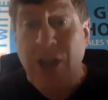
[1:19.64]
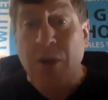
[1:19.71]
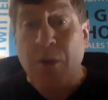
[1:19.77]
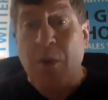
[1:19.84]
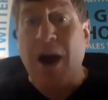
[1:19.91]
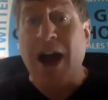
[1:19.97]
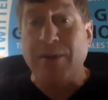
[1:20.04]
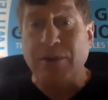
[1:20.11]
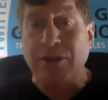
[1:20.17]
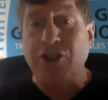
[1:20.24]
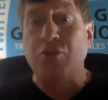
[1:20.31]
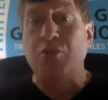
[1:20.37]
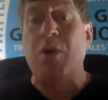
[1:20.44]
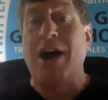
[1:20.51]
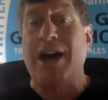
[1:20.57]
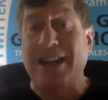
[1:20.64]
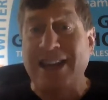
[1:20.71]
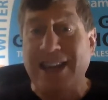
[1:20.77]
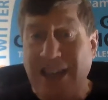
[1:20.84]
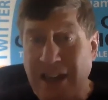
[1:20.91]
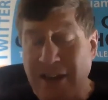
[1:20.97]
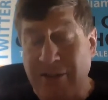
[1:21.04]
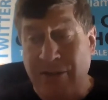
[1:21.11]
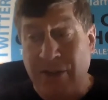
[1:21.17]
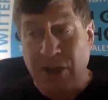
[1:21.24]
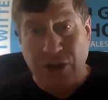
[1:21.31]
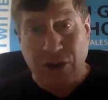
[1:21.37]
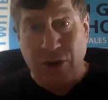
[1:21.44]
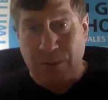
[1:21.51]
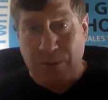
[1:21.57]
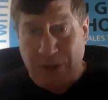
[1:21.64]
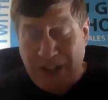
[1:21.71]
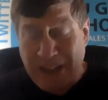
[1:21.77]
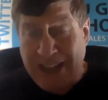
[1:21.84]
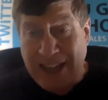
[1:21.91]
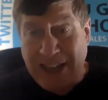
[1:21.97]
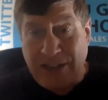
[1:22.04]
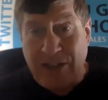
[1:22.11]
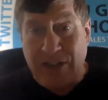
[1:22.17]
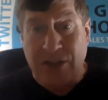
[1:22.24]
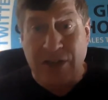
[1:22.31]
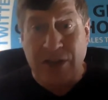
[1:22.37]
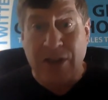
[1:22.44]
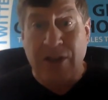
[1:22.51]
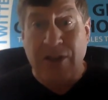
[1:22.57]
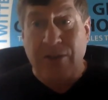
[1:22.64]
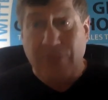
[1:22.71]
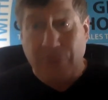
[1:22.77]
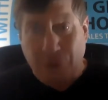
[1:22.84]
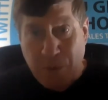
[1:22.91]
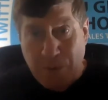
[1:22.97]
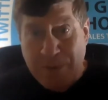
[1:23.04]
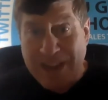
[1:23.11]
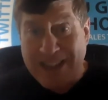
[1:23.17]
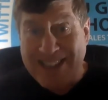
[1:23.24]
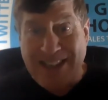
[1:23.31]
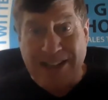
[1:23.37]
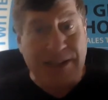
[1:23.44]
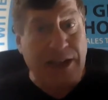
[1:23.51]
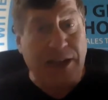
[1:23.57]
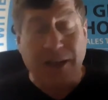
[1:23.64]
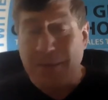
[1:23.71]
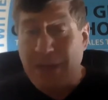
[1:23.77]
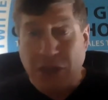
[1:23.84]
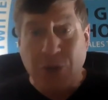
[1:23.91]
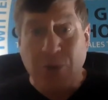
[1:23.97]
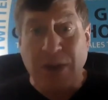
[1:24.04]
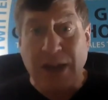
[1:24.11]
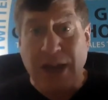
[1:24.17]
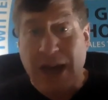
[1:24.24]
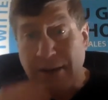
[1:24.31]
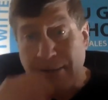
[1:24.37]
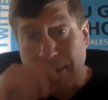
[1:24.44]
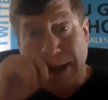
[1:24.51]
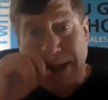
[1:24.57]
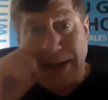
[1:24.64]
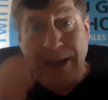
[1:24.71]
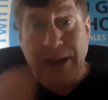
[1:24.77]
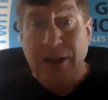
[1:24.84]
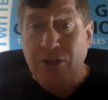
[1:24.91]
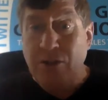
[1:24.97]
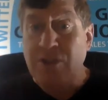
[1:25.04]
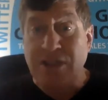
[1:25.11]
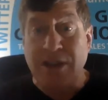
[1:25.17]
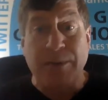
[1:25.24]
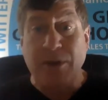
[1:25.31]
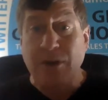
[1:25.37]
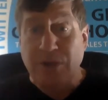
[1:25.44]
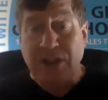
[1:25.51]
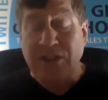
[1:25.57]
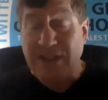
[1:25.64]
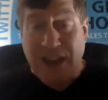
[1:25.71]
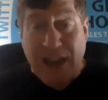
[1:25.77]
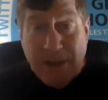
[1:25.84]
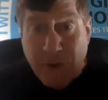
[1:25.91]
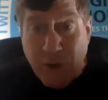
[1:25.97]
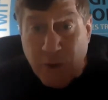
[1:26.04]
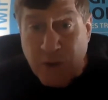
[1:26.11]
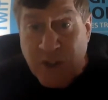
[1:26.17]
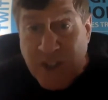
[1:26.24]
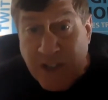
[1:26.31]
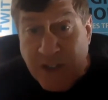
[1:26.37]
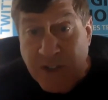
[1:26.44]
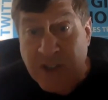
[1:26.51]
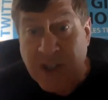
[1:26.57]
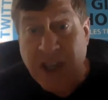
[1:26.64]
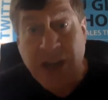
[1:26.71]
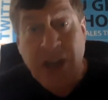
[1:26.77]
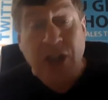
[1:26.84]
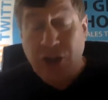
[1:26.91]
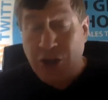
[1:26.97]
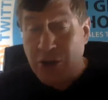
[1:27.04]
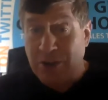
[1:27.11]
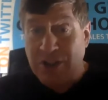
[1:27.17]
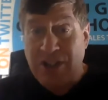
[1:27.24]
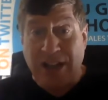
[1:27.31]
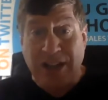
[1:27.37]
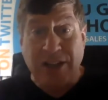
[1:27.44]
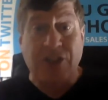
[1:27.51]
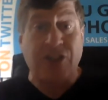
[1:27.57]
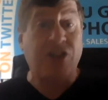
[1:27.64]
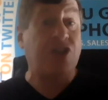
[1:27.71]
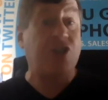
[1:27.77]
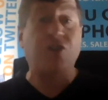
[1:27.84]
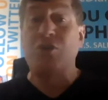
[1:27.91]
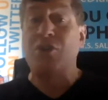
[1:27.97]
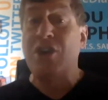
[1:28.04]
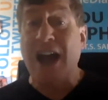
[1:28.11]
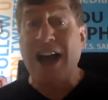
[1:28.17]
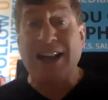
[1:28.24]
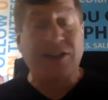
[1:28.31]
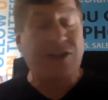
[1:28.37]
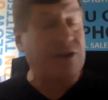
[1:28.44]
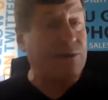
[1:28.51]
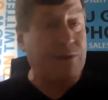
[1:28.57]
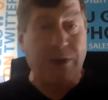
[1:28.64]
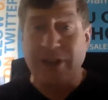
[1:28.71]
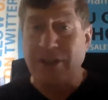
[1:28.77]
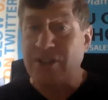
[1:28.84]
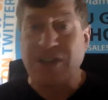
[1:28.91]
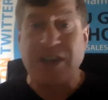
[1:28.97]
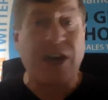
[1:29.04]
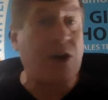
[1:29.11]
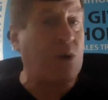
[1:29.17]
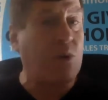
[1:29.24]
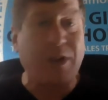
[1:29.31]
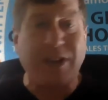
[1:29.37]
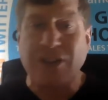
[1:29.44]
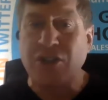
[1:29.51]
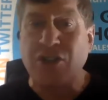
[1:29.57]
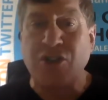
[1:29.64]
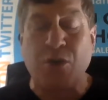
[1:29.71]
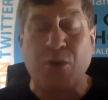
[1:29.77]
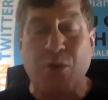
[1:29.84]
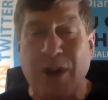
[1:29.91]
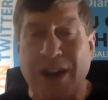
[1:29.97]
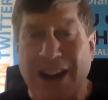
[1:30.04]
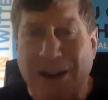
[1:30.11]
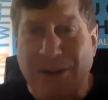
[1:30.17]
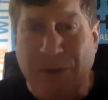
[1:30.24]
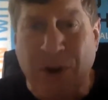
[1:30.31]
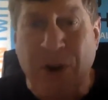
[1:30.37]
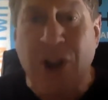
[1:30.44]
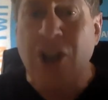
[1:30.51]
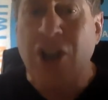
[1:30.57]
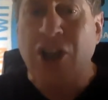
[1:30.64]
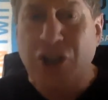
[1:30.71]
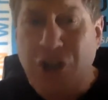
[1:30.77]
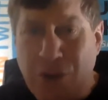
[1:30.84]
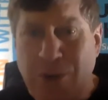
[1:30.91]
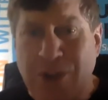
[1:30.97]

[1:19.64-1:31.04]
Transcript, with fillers: Why would you want to give your leads for your business that can make you a lot of money to someone who doesn't have your skill set, your intelligence, your knowledge of real estate or widgets or whatever? You